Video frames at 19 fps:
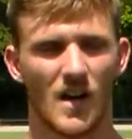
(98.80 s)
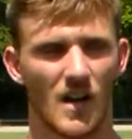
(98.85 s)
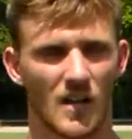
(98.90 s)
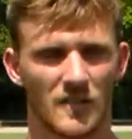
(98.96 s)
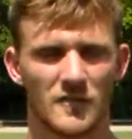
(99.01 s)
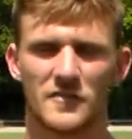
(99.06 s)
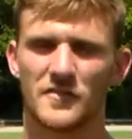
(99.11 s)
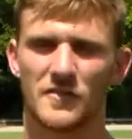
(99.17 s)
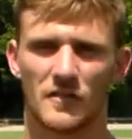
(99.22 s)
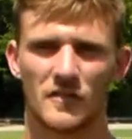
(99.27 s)

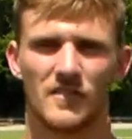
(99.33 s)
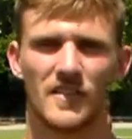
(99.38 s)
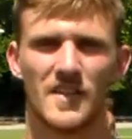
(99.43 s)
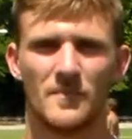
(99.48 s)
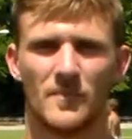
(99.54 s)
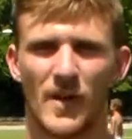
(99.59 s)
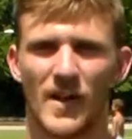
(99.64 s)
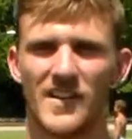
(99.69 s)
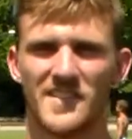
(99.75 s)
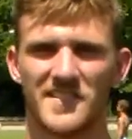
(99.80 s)
There's certainly
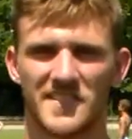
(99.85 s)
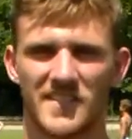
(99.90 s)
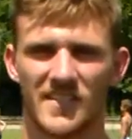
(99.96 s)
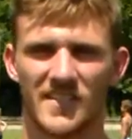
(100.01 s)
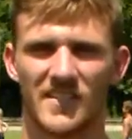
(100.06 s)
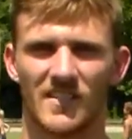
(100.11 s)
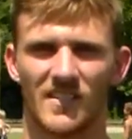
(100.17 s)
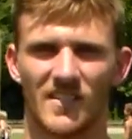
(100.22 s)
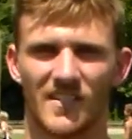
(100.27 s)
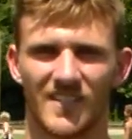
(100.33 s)
a buzz
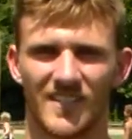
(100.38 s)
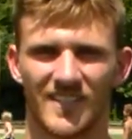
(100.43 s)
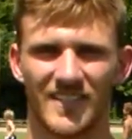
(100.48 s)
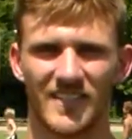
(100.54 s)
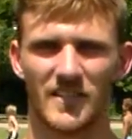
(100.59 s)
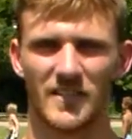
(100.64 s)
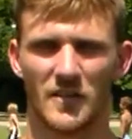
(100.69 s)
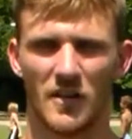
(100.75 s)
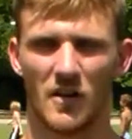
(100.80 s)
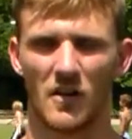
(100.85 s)
here.
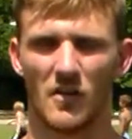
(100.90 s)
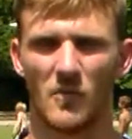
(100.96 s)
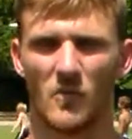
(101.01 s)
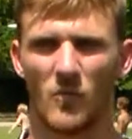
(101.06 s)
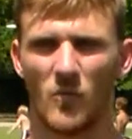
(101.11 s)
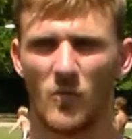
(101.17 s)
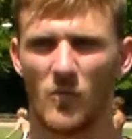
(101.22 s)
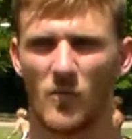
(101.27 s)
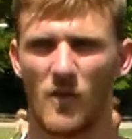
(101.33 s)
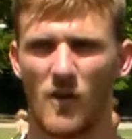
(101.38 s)
You
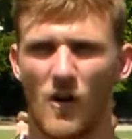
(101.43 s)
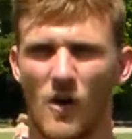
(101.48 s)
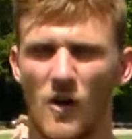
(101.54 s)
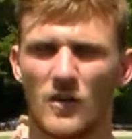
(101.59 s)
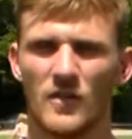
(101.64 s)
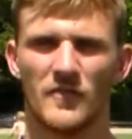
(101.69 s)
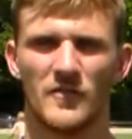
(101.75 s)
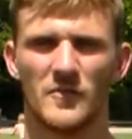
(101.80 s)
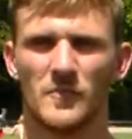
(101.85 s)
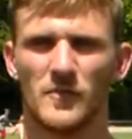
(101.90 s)
know,
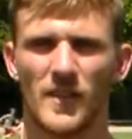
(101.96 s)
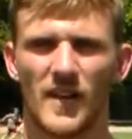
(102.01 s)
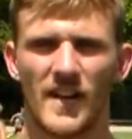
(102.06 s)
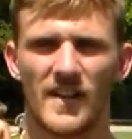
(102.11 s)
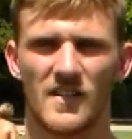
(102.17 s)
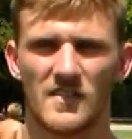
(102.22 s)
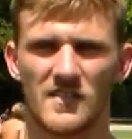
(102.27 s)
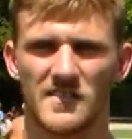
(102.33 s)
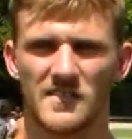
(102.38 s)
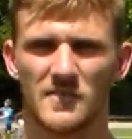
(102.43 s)
all of the
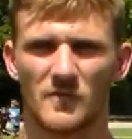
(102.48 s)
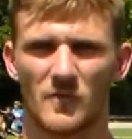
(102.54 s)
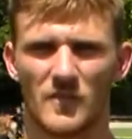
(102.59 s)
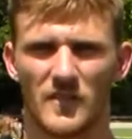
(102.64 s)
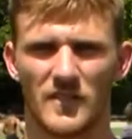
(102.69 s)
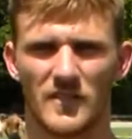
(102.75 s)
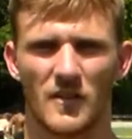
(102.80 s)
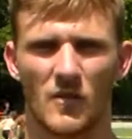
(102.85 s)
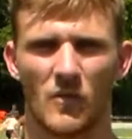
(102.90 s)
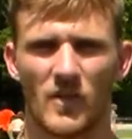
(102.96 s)
players,
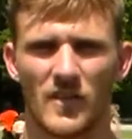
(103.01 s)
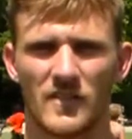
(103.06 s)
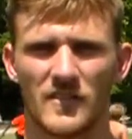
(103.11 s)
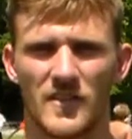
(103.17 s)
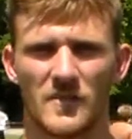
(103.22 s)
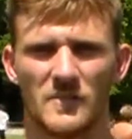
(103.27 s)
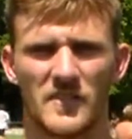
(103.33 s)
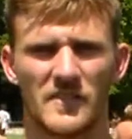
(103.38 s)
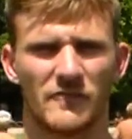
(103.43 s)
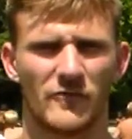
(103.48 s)
you know, whether
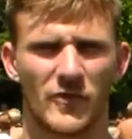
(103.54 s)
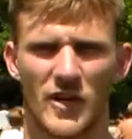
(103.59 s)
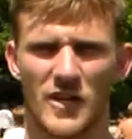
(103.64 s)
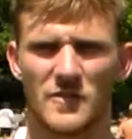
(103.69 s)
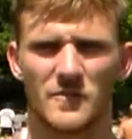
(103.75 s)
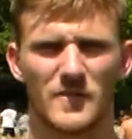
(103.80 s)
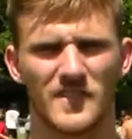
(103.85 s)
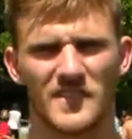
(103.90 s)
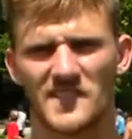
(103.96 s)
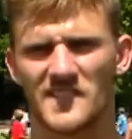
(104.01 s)
they be
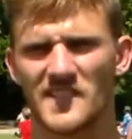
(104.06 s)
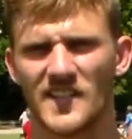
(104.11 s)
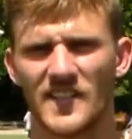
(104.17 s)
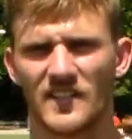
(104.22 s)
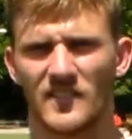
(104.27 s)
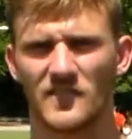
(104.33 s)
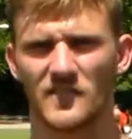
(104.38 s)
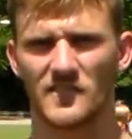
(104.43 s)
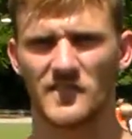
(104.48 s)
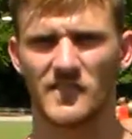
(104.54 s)
freshmen or
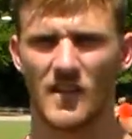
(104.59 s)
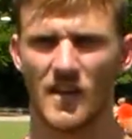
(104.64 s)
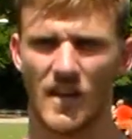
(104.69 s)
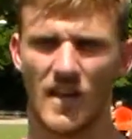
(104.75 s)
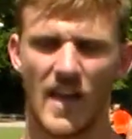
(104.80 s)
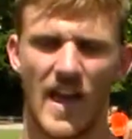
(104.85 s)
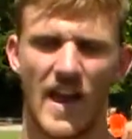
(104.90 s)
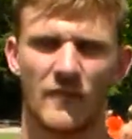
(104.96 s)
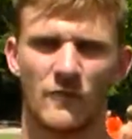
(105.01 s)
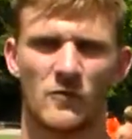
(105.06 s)
seniors,
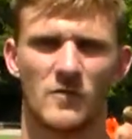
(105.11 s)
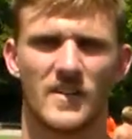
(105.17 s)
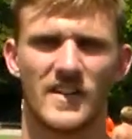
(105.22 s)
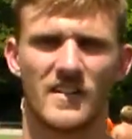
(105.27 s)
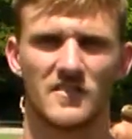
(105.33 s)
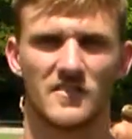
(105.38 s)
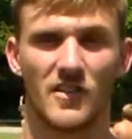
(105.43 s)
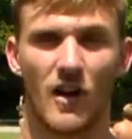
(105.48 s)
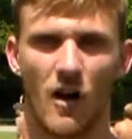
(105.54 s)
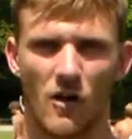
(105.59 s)
everyone
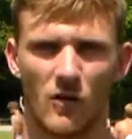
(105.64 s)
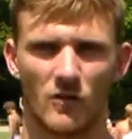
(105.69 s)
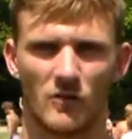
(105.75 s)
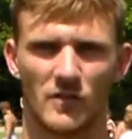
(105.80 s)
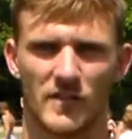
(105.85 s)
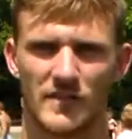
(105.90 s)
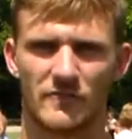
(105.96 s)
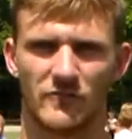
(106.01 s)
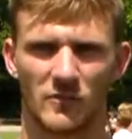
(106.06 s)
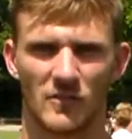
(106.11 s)
here is
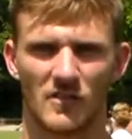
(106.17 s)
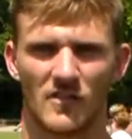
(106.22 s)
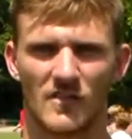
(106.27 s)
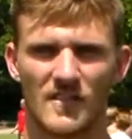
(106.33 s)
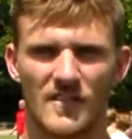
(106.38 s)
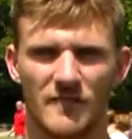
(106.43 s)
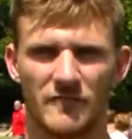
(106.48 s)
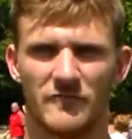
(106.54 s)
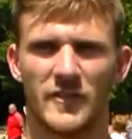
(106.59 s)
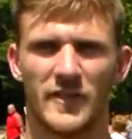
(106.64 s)
hungry for
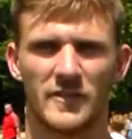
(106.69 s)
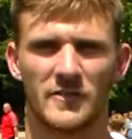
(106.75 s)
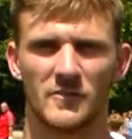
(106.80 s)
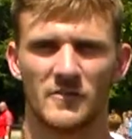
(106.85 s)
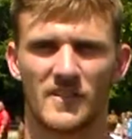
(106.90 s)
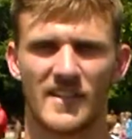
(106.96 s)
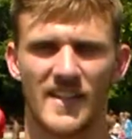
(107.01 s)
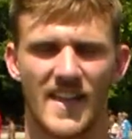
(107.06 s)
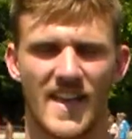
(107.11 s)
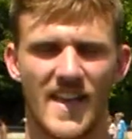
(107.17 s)

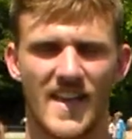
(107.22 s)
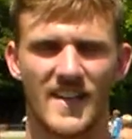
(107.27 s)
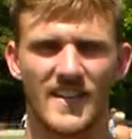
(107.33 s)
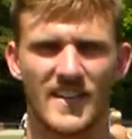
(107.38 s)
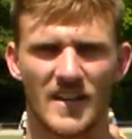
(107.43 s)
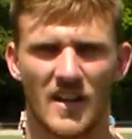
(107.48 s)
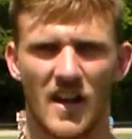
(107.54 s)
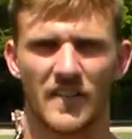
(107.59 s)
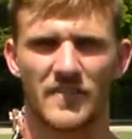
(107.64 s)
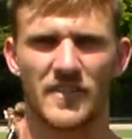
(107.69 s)
victory.
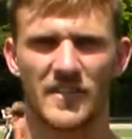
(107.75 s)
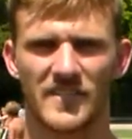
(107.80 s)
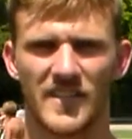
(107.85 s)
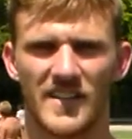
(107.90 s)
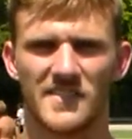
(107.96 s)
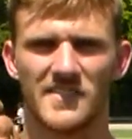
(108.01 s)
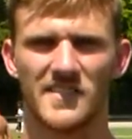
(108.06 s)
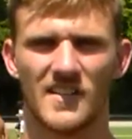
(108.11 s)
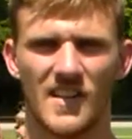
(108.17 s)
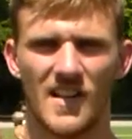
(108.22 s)
And, you know, I think
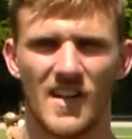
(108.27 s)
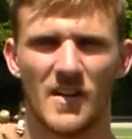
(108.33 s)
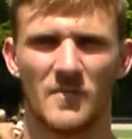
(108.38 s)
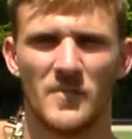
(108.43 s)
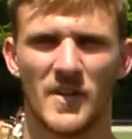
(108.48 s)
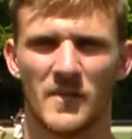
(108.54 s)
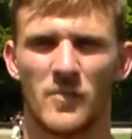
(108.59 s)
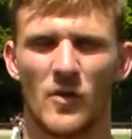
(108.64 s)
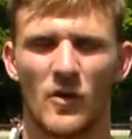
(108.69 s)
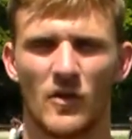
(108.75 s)
that's a
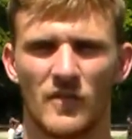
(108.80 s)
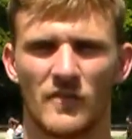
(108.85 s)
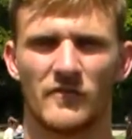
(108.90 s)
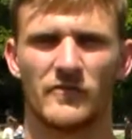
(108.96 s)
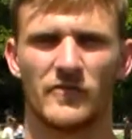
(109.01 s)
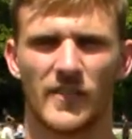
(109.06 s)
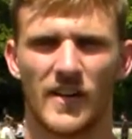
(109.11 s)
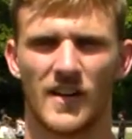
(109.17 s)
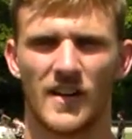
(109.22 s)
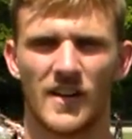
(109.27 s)
big part
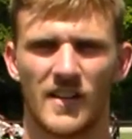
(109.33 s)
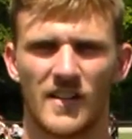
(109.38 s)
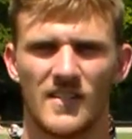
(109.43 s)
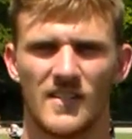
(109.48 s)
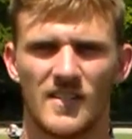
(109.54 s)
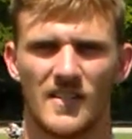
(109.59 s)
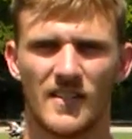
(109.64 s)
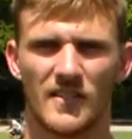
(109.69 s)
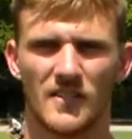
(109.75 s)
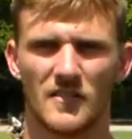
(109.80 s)
of,
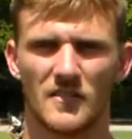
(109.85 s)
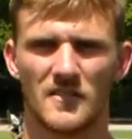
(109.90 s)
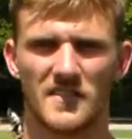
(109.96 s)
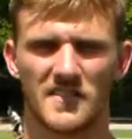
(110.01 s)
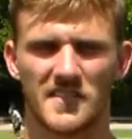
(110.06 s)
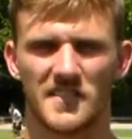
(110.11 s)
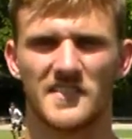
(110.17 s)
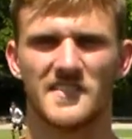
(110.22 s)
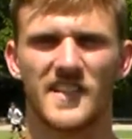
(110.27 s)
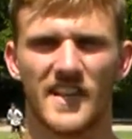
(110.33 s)
you know, the
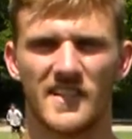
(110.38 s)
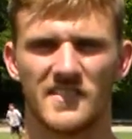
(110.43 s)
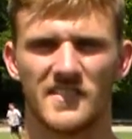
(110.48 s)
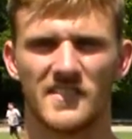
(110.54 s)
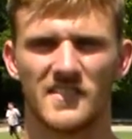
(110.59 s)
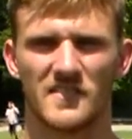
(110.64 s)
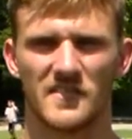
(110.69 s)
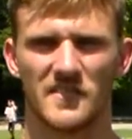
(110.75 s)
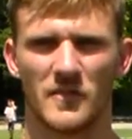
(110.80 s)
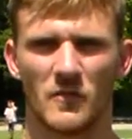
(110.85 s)
success
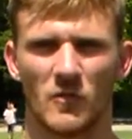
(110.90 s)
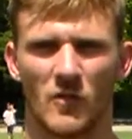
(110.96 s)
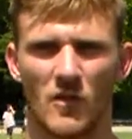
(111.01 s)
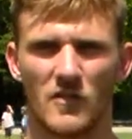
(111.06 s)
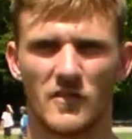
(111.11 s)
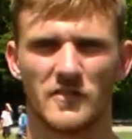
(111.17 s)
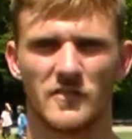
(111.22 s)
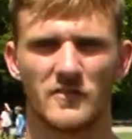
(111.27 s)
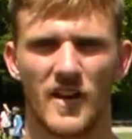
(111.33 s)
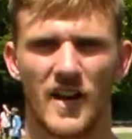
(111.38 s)
here is that we're
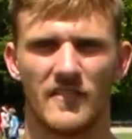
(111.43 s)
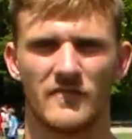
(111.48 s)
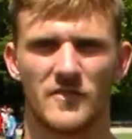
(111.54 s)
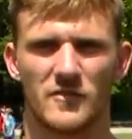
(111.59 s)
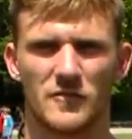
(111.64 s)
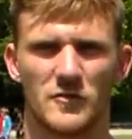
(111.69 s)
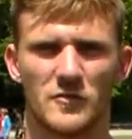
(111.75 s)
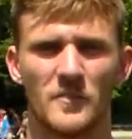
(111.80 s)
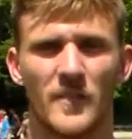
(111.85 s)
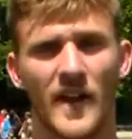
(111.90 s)
always
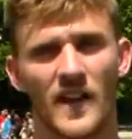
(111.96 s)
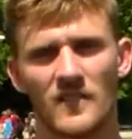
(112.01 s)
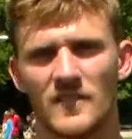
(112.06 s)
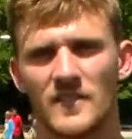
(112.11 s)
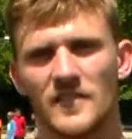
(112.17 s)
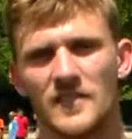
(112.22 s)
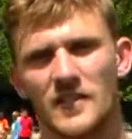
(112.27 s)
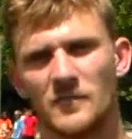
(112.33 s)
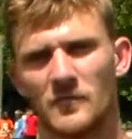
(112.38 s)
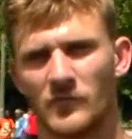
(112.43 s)
striving to do better
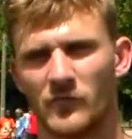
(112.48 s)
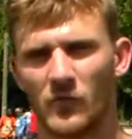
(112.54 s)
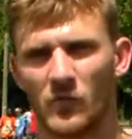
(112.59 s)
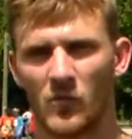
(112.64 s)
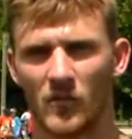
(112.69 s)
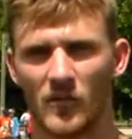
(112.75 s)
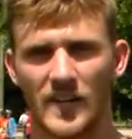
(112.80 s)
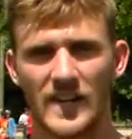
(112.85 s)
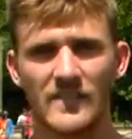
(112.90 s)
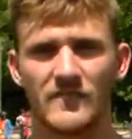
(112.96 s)
than the year
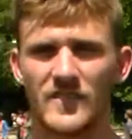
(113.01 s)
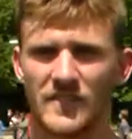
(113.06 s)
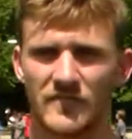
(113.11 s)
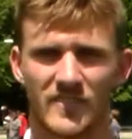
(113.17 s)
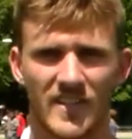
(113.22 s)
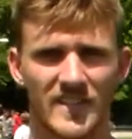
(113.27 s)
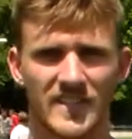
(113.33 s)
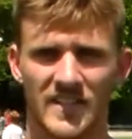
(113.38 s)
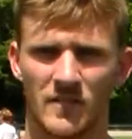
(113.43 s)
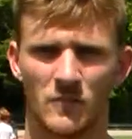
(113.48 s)
before, even
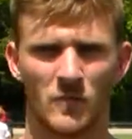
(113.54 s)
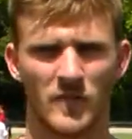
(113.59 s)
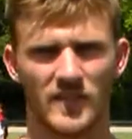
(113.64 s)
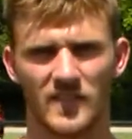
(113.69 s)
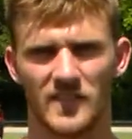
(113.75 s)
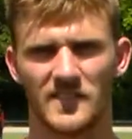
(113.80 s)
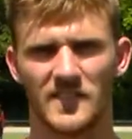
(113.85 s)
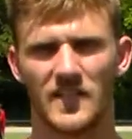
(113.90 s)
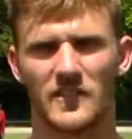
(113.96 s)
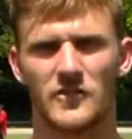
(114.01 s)
if they did
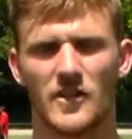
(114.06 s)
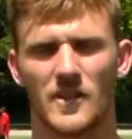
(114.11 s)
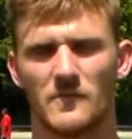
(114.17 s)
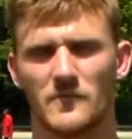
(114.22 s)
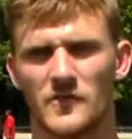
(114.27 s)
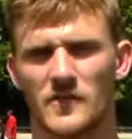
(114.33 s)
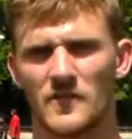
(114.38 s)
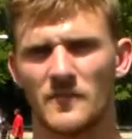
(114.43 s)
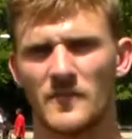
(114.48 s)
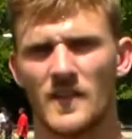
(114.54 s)
win the state
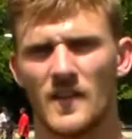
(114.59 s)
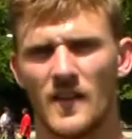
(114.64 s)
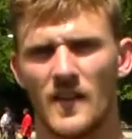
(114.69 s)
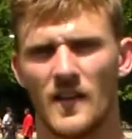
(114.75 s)
championship.